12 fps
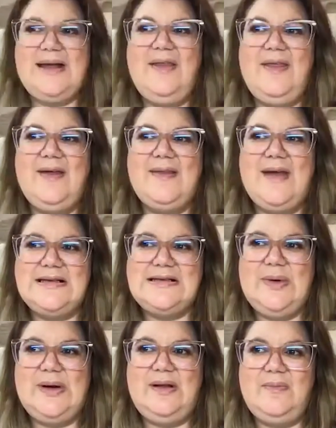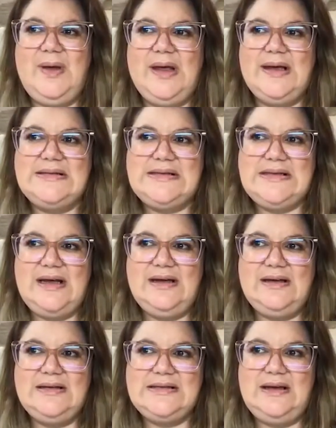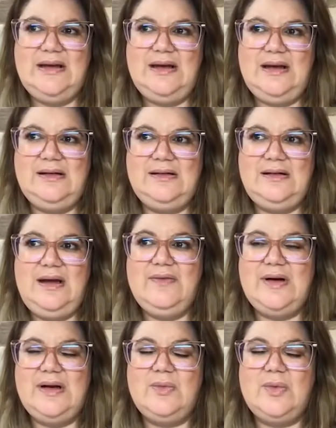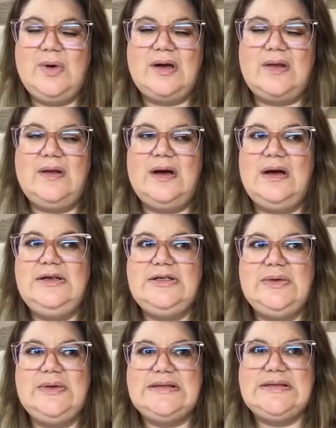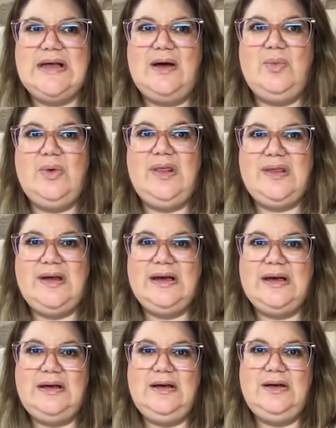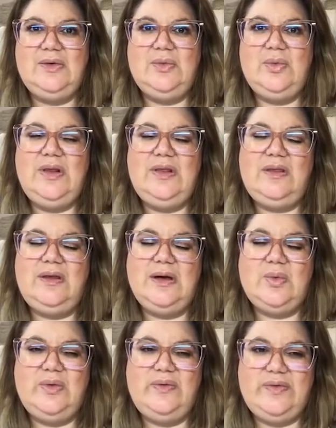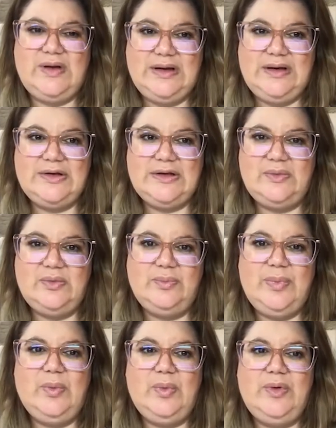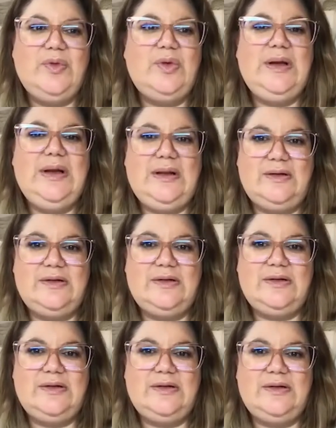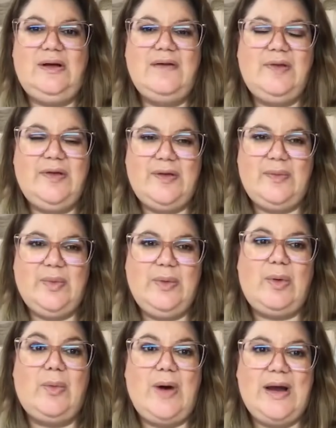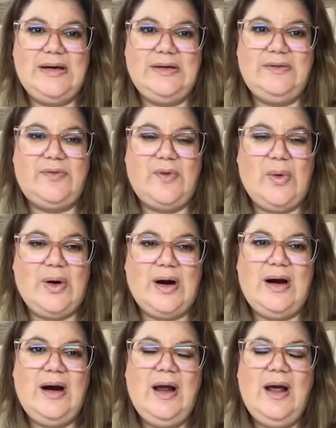that's one of the biggest things in even in the work that I do, is that we think we've cleared it, but we've only cleared it to the level that we were ready for.